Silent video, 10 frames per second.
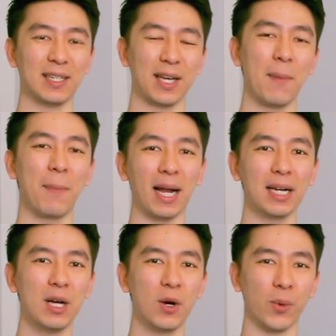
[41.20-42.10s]
Okay,
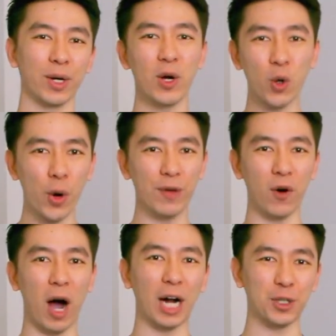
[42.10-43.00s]
but we're not going
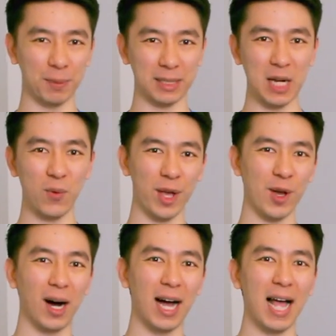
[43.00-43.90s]
for 100% where
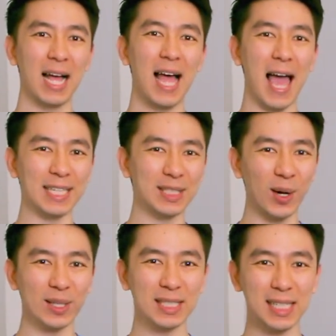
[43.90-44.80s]
you're
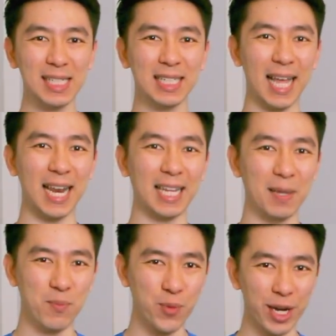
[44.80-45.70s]
exhausted and at
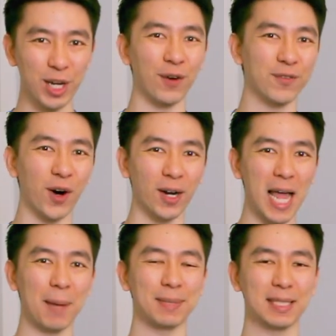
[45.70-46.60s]
the brink of
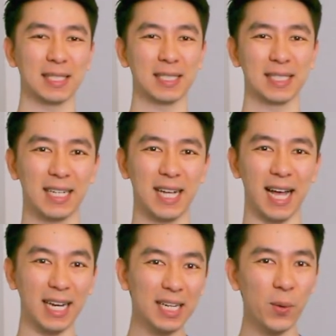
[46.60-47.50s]
collapse.
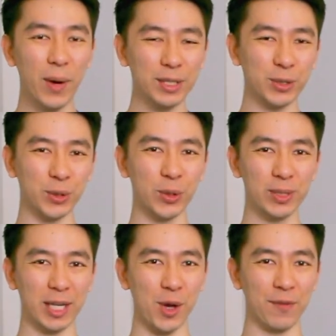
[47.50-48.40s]
Another way to
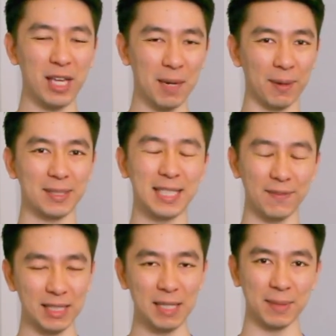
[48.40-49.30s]
know that you have hit about
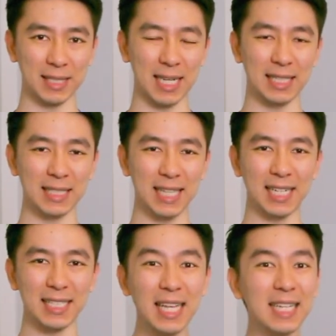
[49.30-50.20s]
70% is
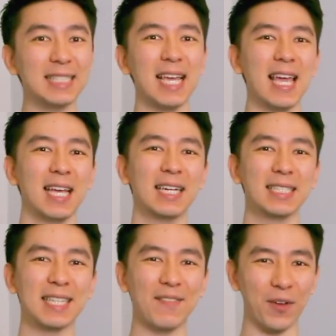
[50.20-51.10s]
that the next day,
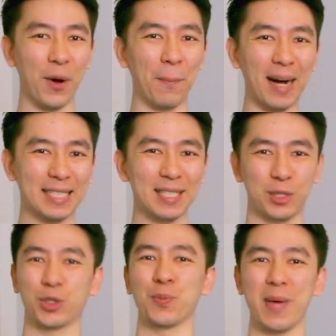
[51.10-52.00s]
some of your
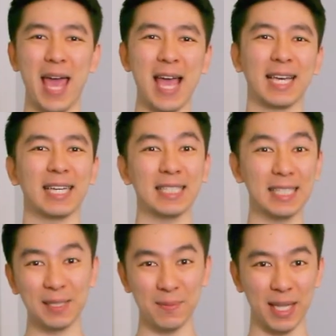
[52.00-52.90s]
muscles should be aching a
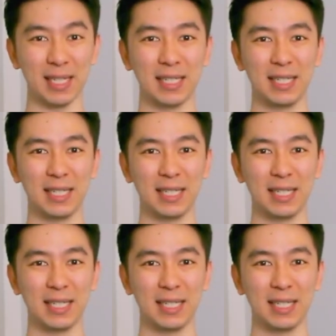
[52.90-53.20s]
little bit.